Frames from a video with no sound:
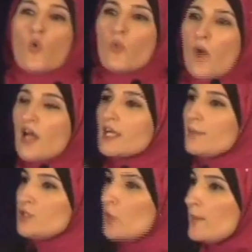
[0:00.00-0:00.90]

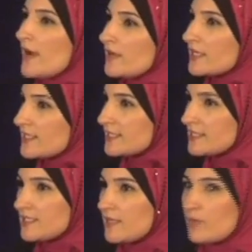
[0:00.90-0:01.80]
Welcome to America,
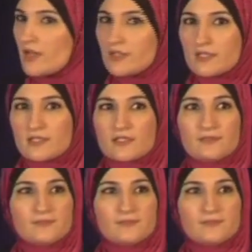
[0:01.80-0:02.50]
sisters and brothers.